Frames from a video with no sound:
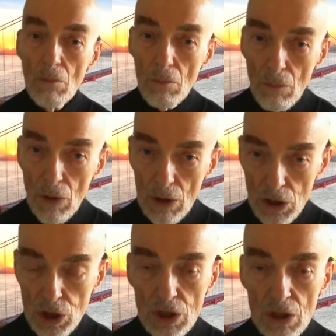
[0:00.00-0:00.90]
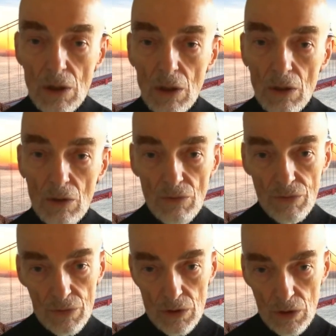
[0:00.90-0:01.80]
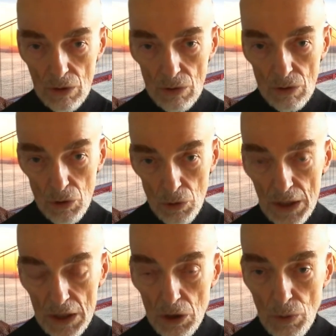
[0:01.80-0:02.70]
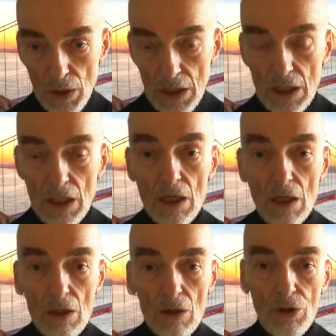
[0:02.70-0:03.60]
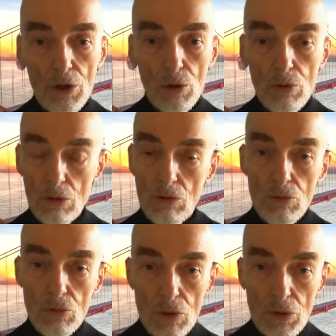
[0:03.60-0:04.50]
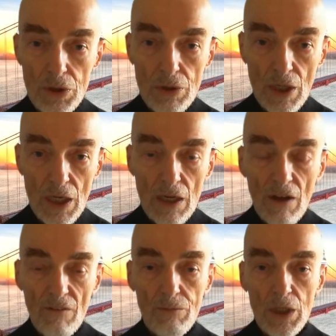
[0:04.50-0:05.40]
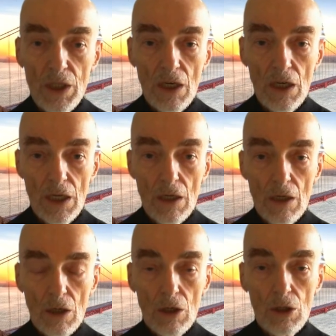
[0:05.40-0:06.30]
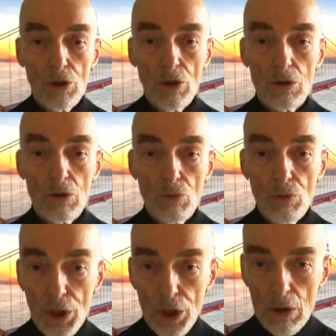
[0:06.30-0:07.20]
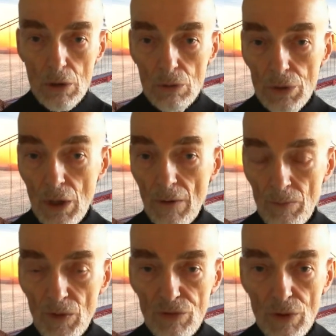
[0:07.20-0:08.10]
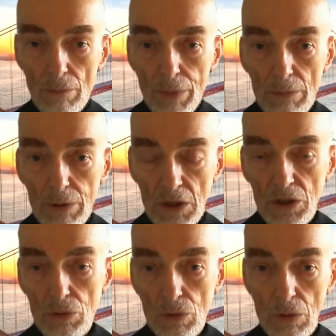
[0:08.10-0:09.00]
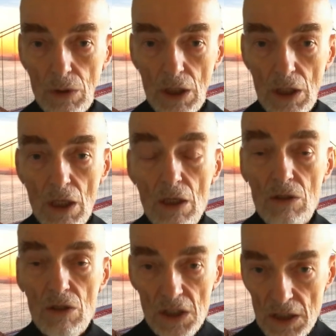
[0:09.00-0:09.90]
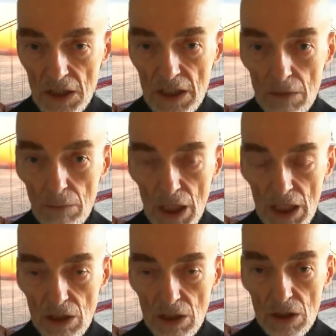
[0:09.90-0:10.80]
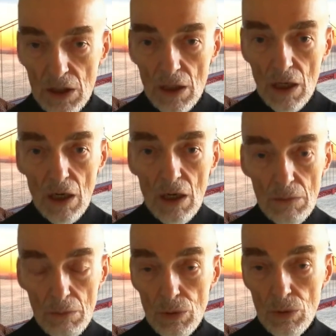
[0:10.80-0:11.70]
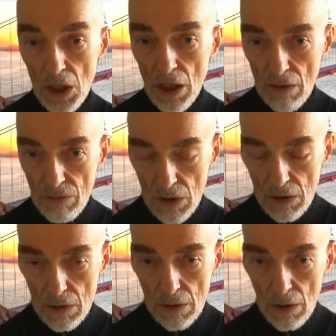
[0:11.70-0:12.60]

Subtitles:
March of 2020, the court ruled that FBI could withhold from public scrutiny the 16 pages on Bruce Ivins.